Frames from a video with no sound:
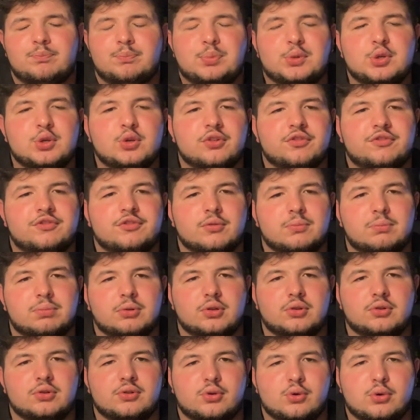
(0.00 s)
beautiful
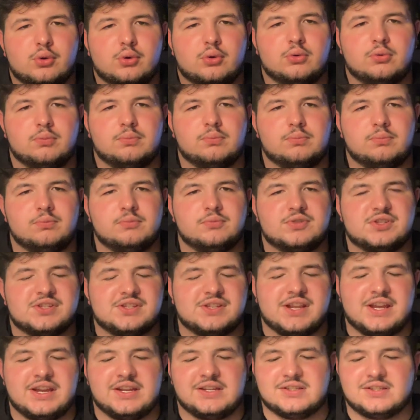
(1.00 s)
blue
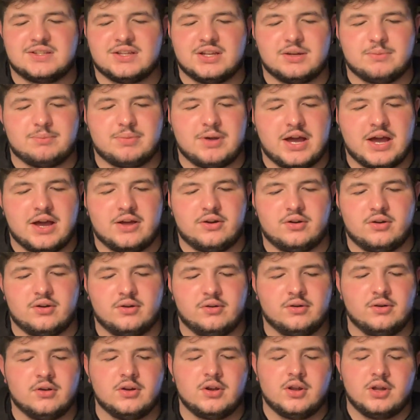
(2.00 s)
snake skin
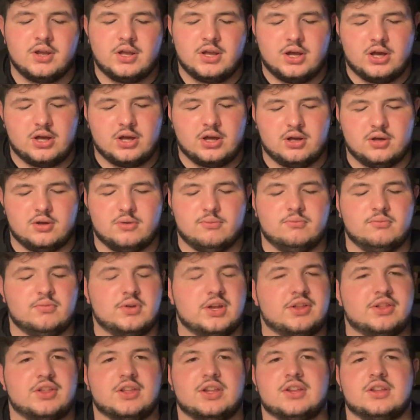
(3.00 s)
pattern. Um,
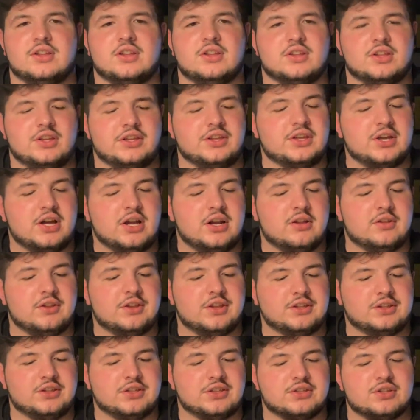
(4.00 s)
and then like kind of
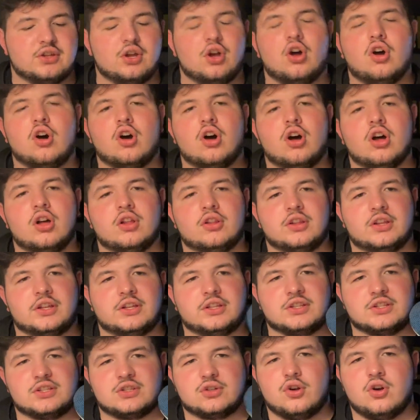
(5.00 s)
like this all
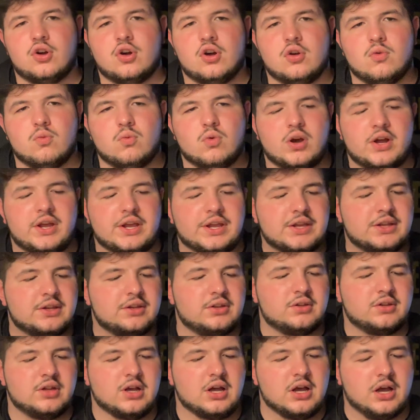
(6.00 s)
like this all white
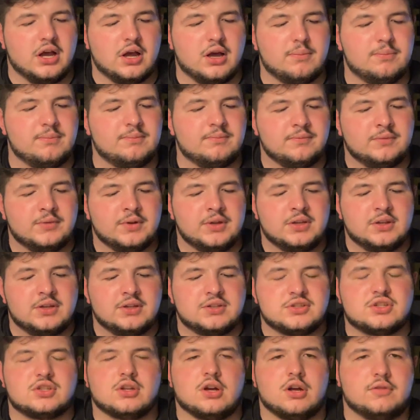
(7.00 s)
uh,
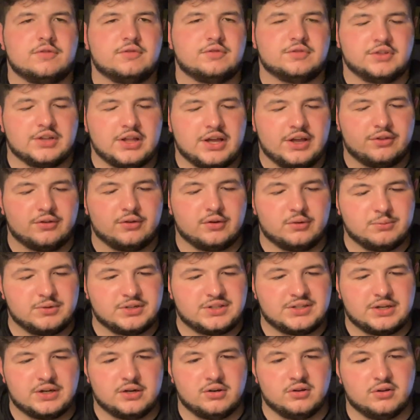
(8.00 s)
soft leather
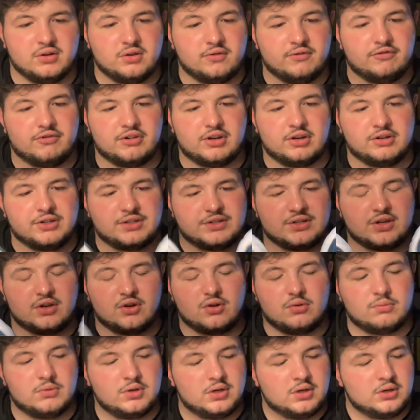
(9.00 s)
material very
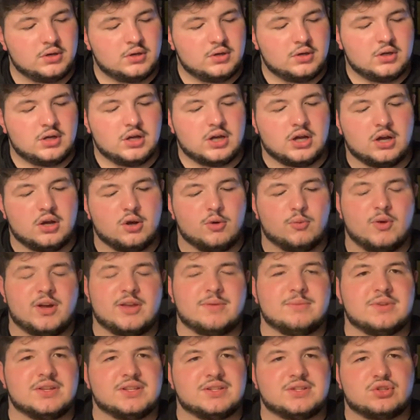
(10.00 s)
dope uh,
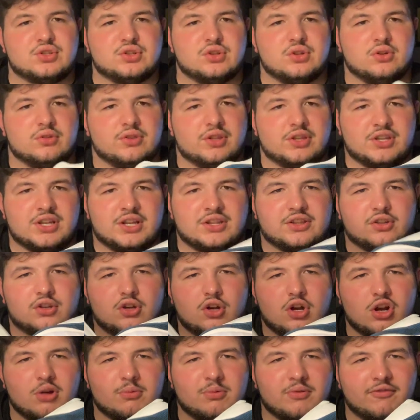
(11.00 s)
white midsole. Then you got the
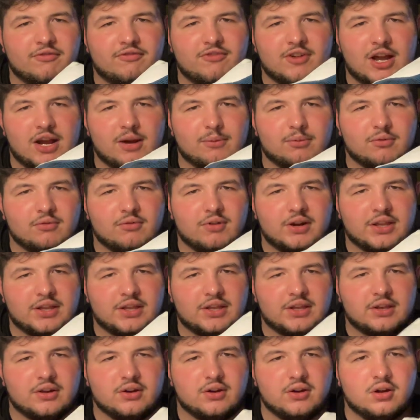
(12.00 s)
carbon fiber right
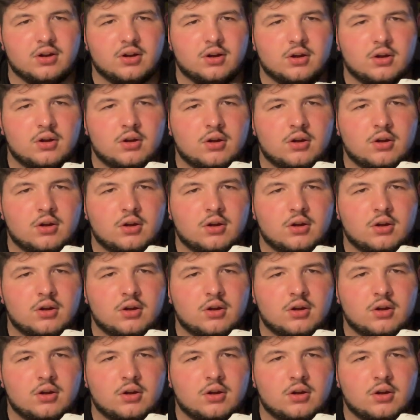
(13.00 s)
here,